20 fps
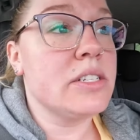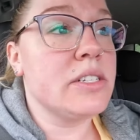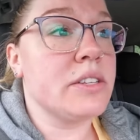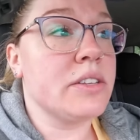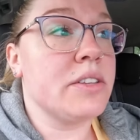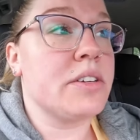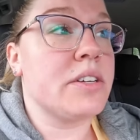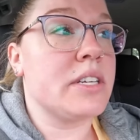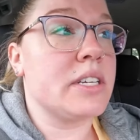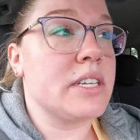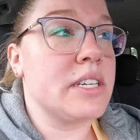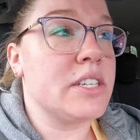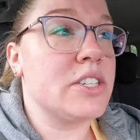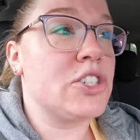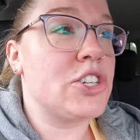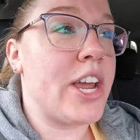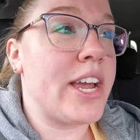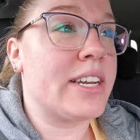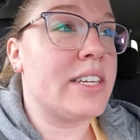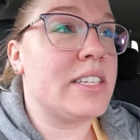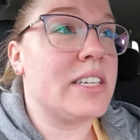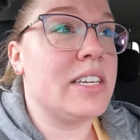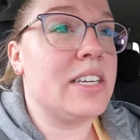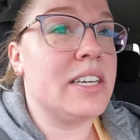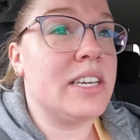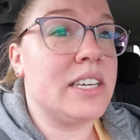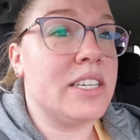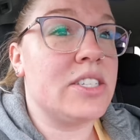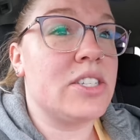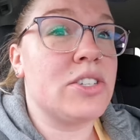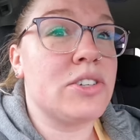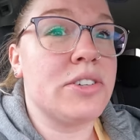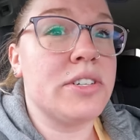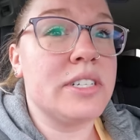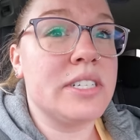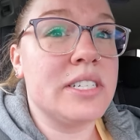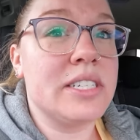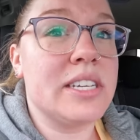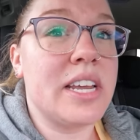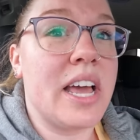So they're going to inject a
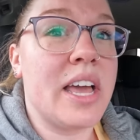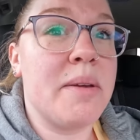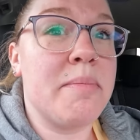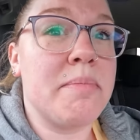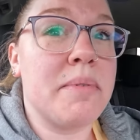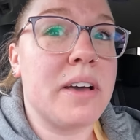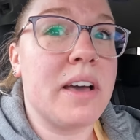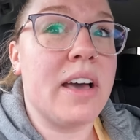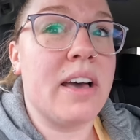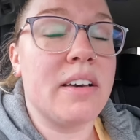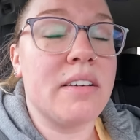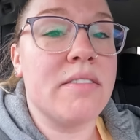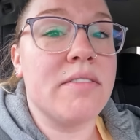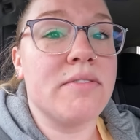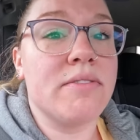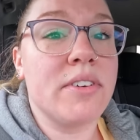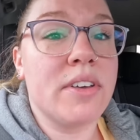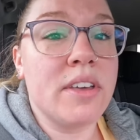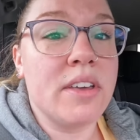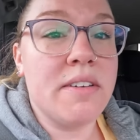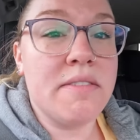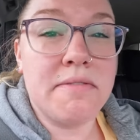certain type of